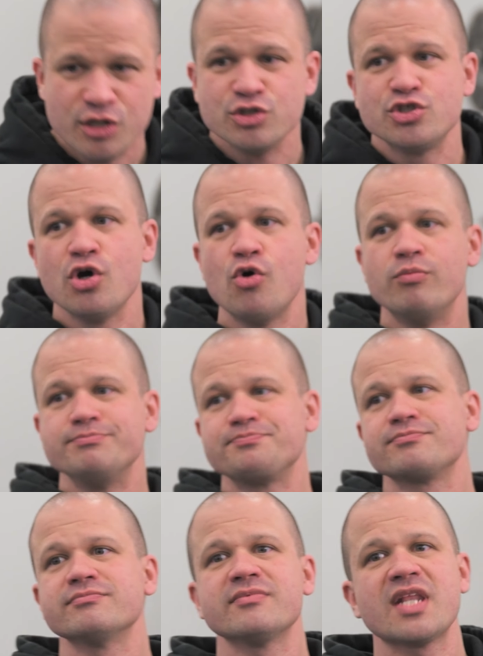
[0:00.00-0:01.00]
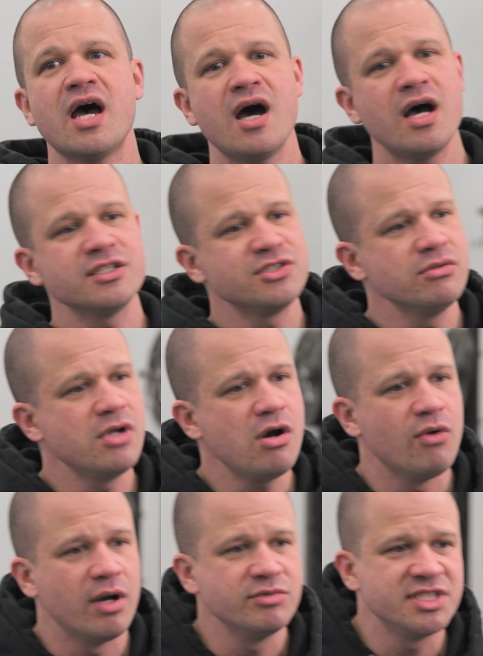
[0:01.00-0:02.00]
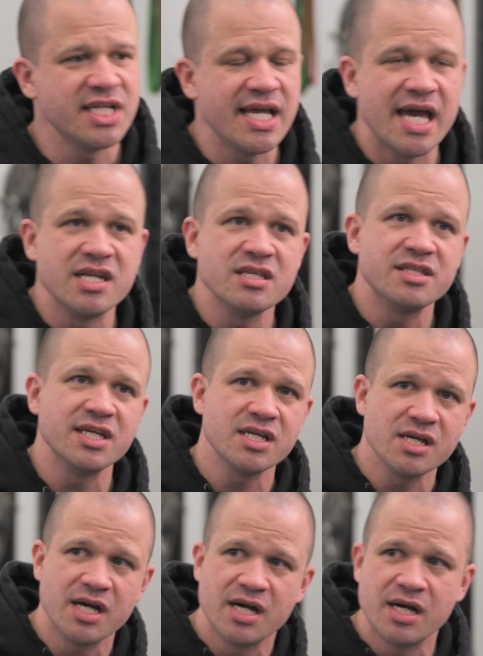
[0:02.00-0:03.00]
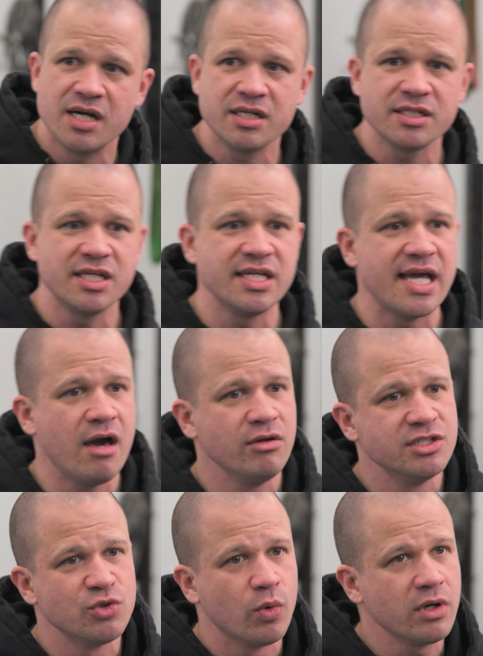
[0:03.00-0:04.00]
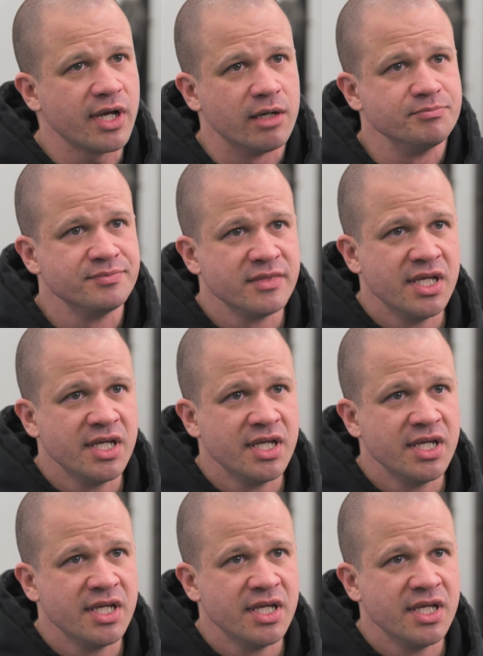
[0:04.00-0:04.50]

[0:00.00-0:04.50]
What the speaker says: So no, I would say anything can count as a workout.